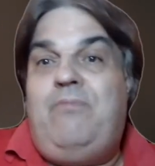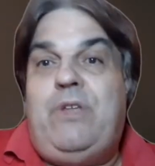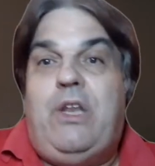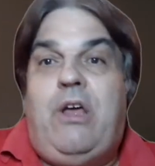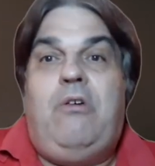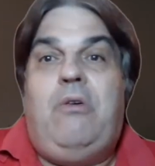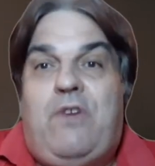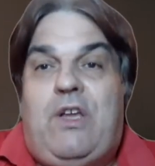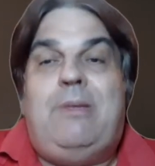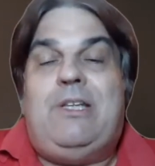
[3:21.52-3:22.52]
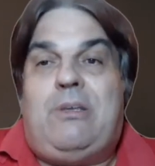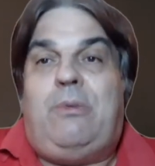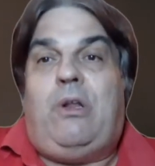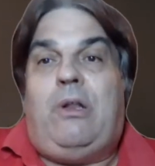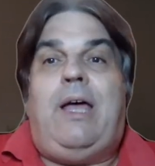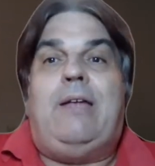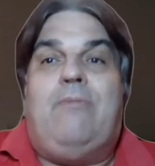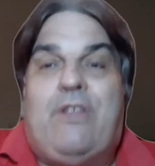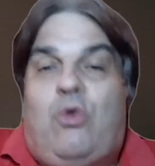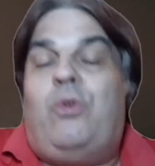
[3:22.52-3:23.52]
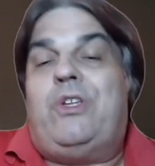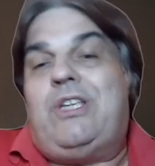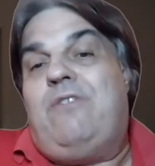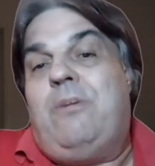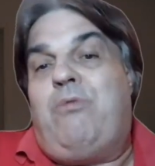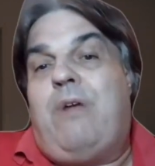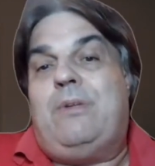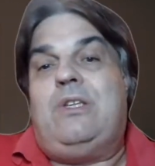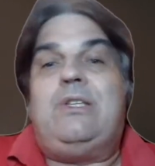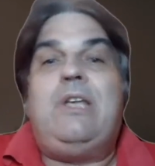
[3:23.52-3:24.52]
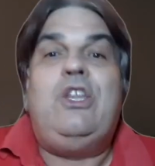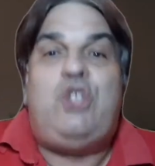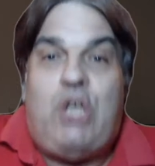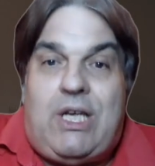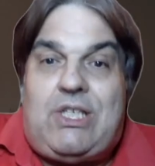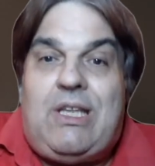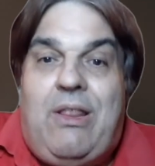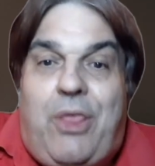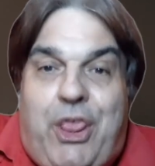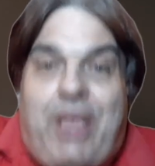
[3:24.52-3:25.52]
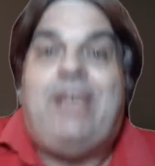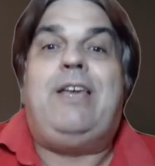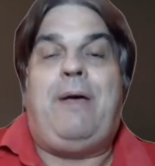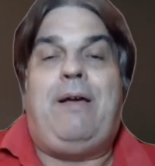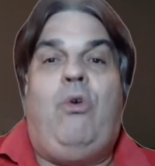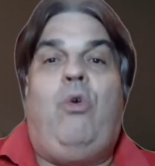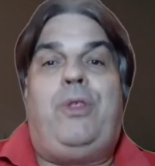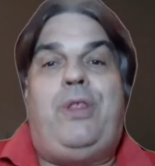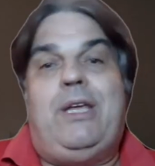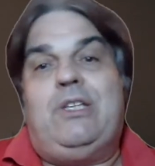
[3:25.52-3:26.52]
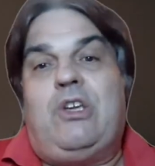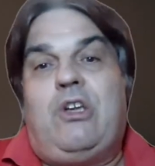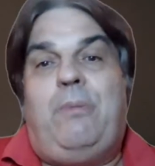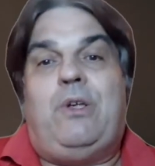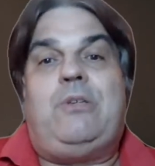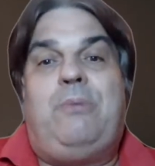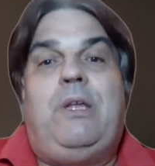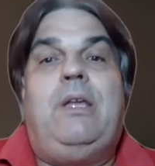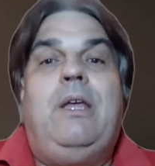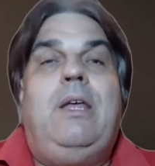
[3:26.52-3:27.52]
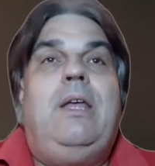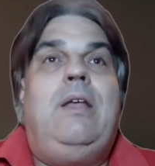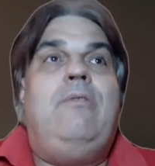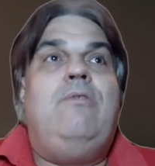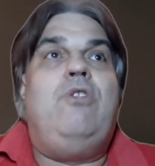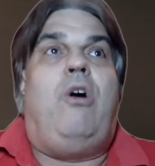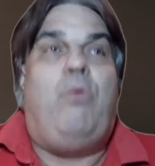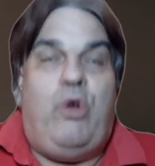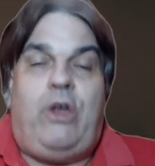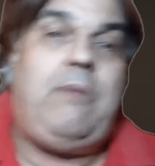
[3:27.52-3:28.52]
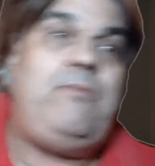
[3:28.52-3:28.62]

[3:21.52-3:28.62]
You know, if you're going to meet someone online, there's all the safety parameters. Just think about all the things that could possibly not work.